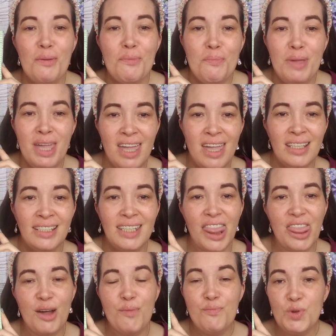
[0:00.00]
picked
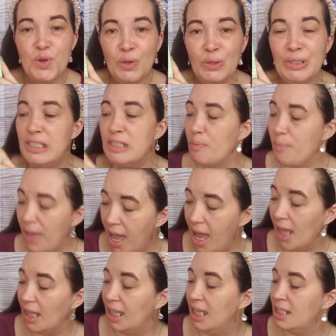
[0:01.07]
the Moods
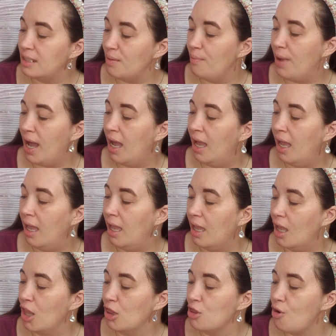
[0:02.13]
palette by
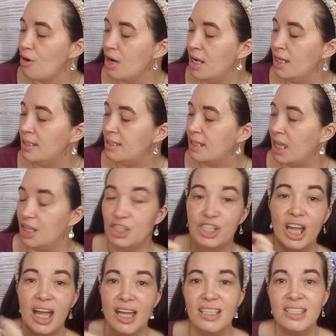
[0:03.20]
Laura
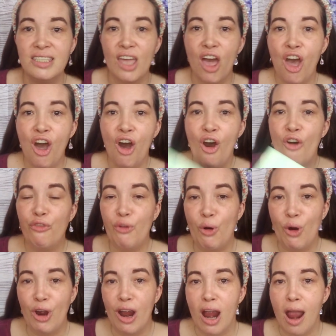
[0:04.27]
Sanchez
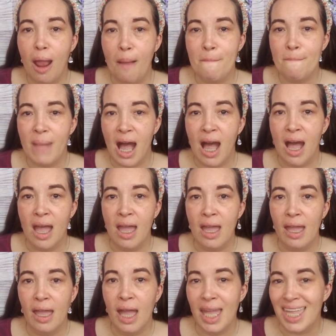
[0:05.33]
for
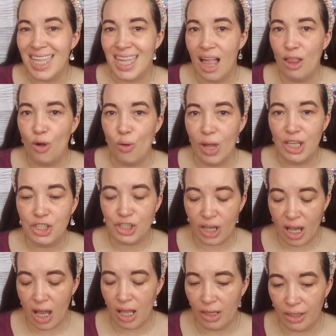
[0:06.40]
my yellowish
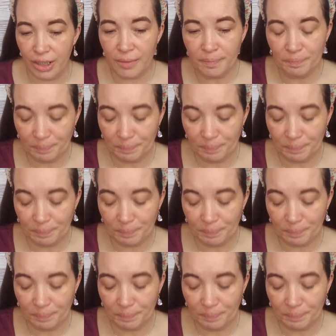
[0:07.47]
color,